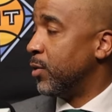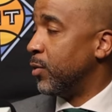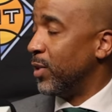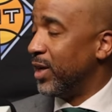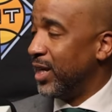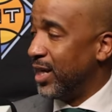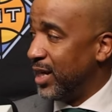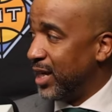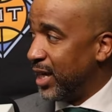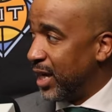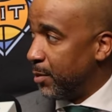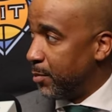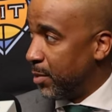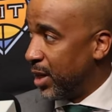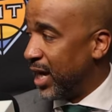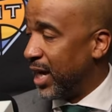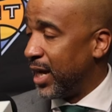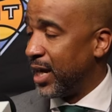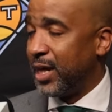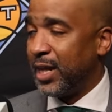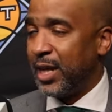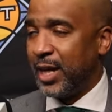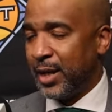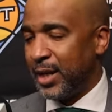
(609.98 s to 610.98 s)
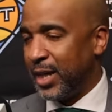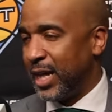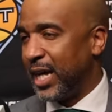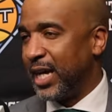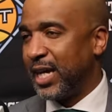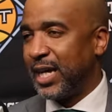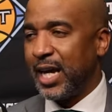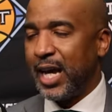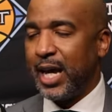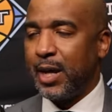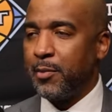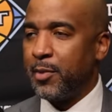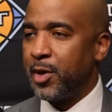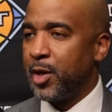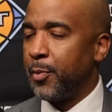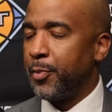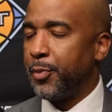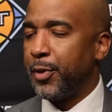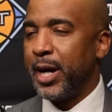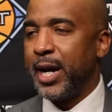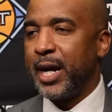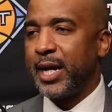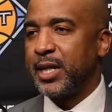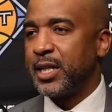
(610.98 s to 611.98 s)
We get back, and they came into
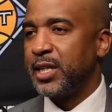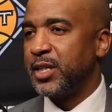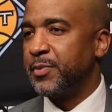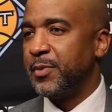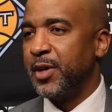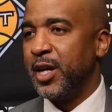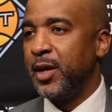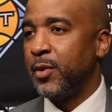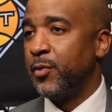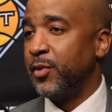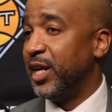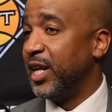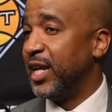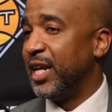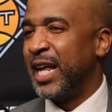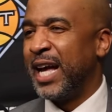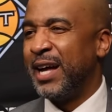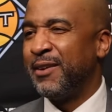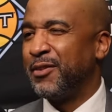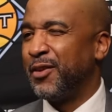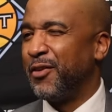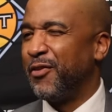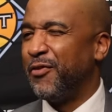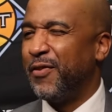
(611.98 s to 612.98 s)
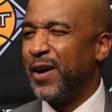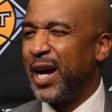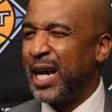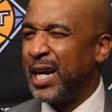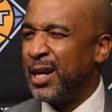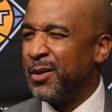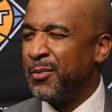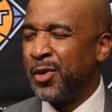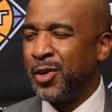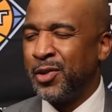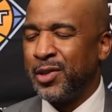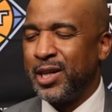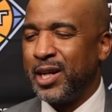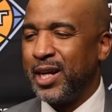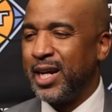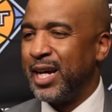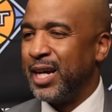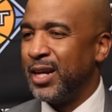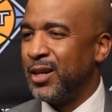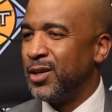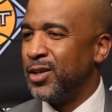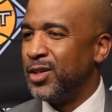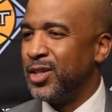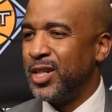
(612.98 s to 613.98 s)
practice, man. We didn't have to fight them on their
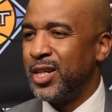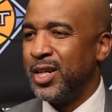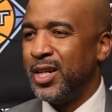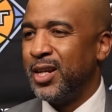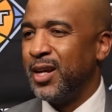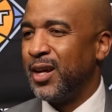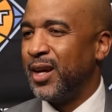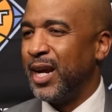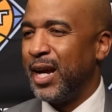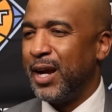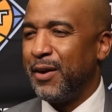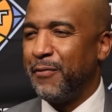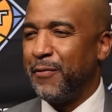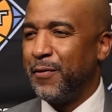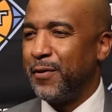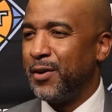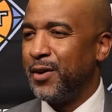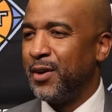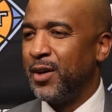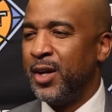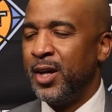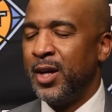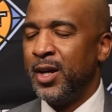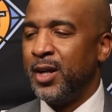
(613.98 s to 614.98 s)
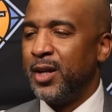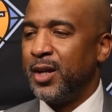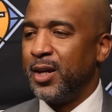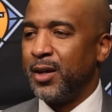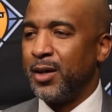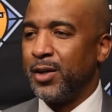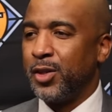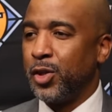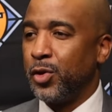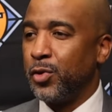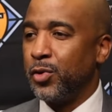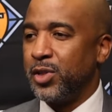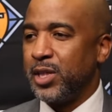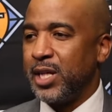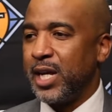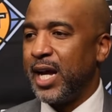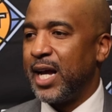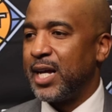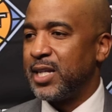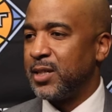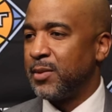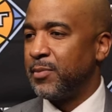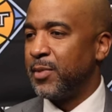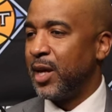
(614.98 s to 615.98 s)
energy, their effort, their
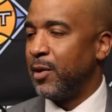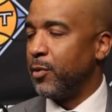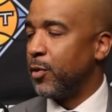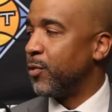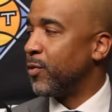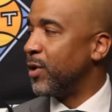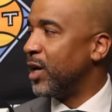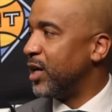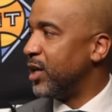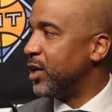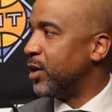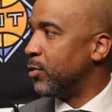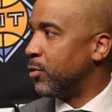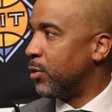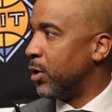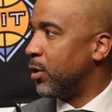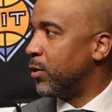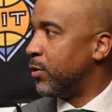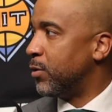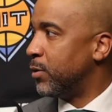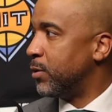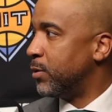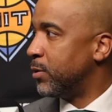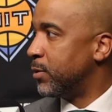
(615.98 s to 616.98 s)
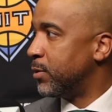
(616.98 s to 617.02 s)
enthusiasm. They were ready to roll.